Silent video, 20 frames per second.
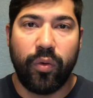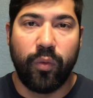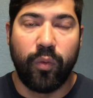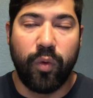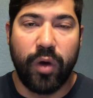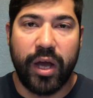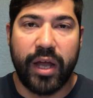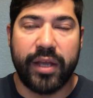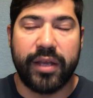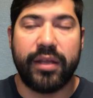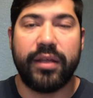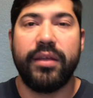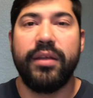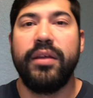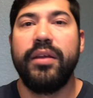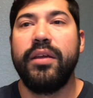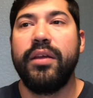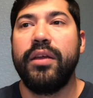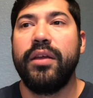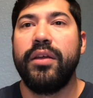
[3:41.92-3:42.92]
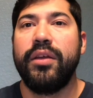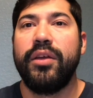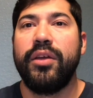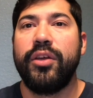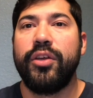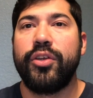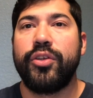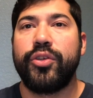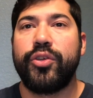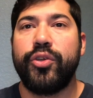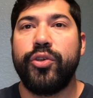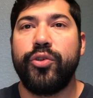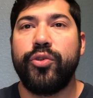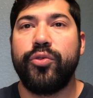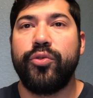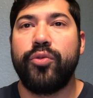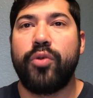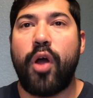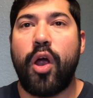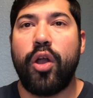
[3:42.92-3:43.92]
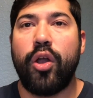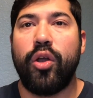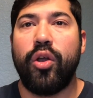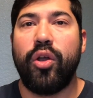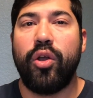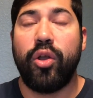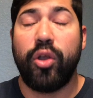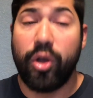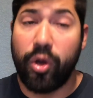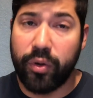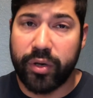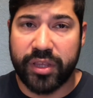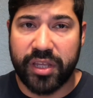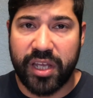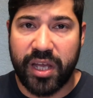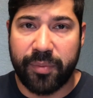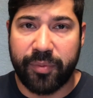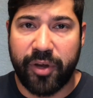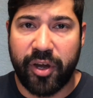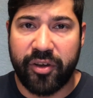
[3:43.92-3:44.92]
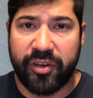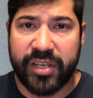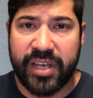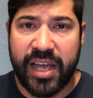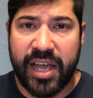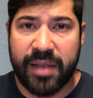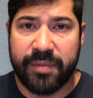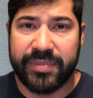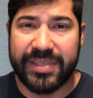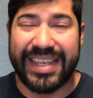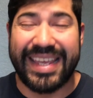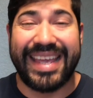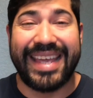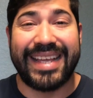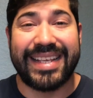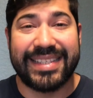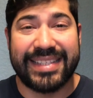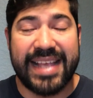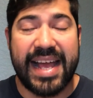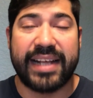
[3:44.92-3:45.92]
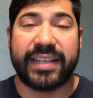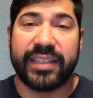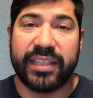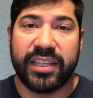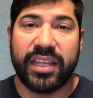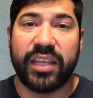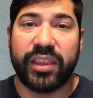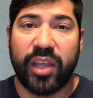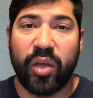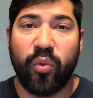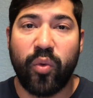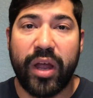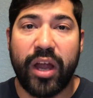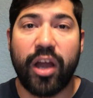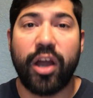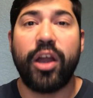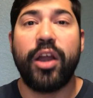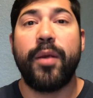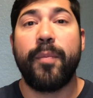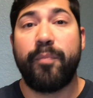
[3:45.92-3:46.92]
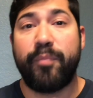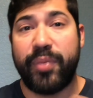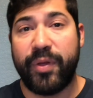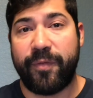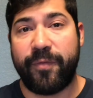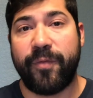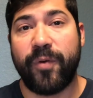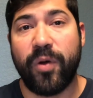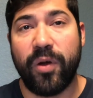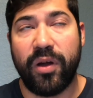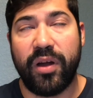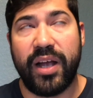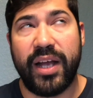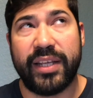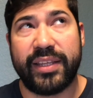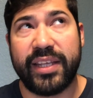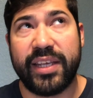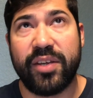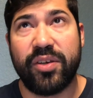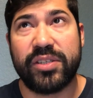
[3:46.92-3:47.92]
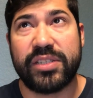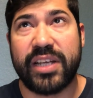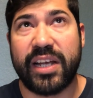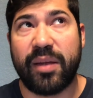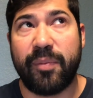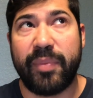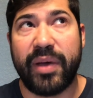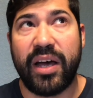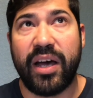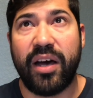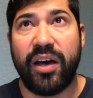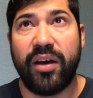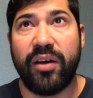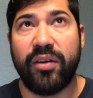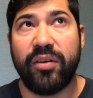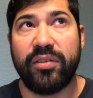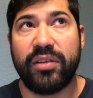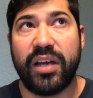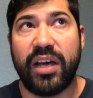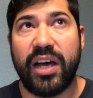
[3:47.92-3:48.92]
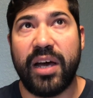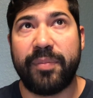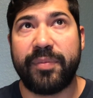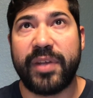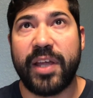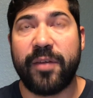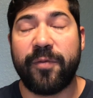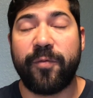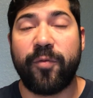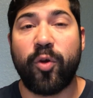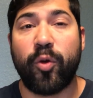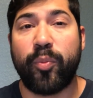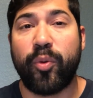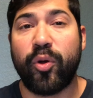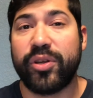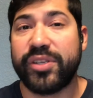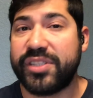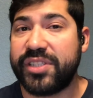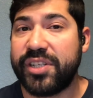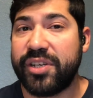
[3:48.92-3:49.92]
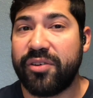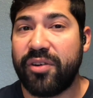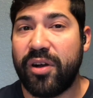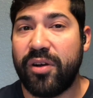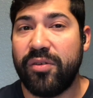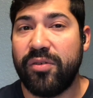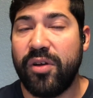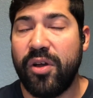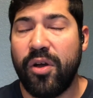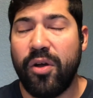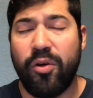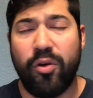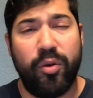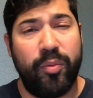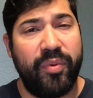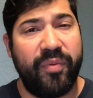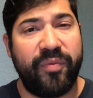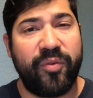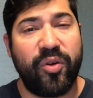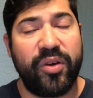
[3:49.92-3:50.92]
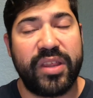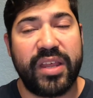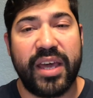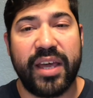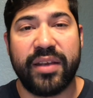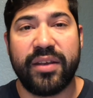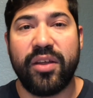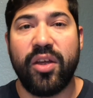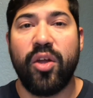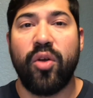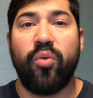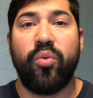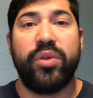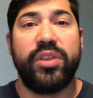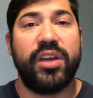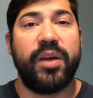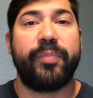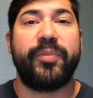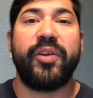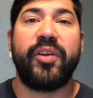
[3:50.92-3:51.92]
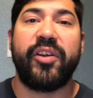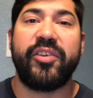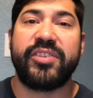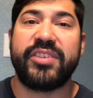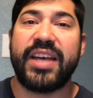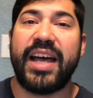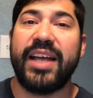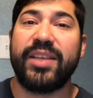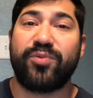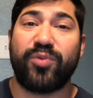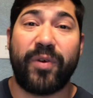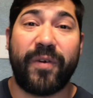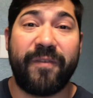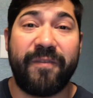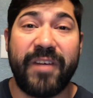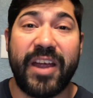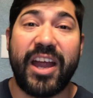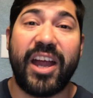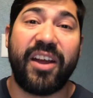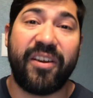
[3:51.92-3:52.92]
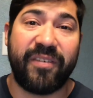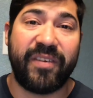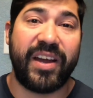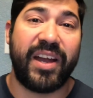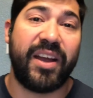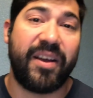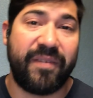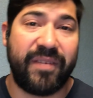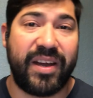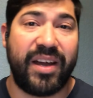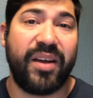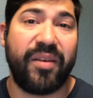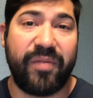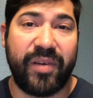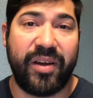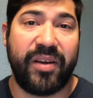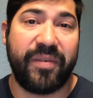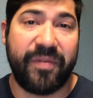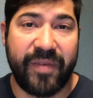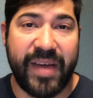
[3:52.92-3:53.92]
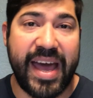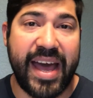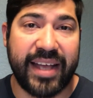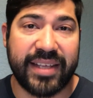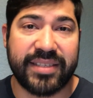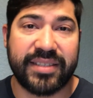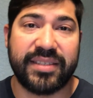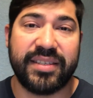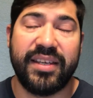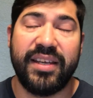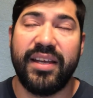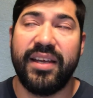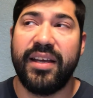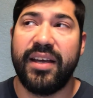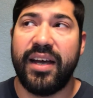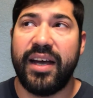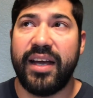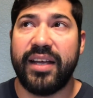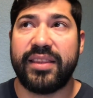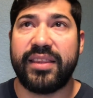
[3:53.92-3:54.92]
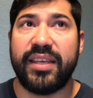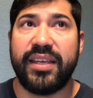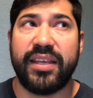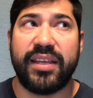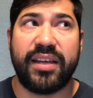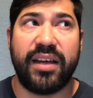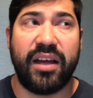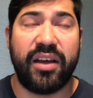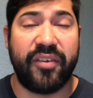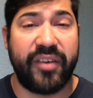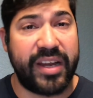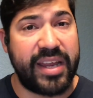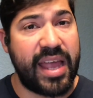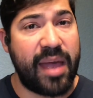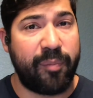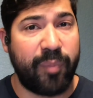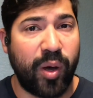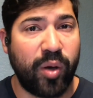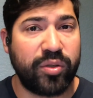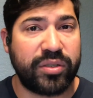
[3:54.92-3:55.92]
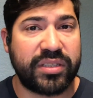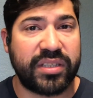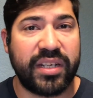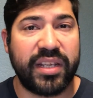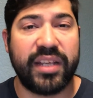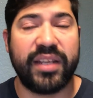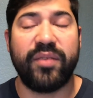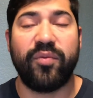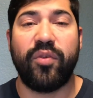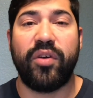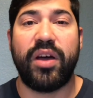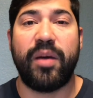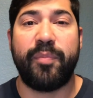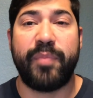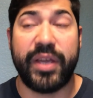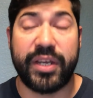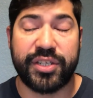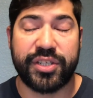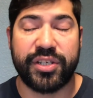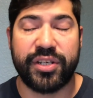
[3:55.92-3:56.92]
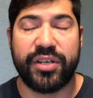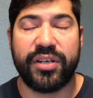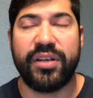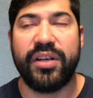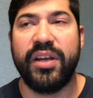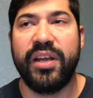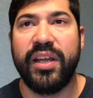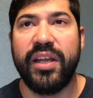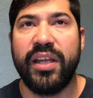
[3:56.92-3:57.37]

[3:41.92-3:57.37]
1, you lowered the upgrade times exactly that they were before. I think it was like about update 4.0 or before then, where the upgrade times were very fast. I think I already had posted it, a picture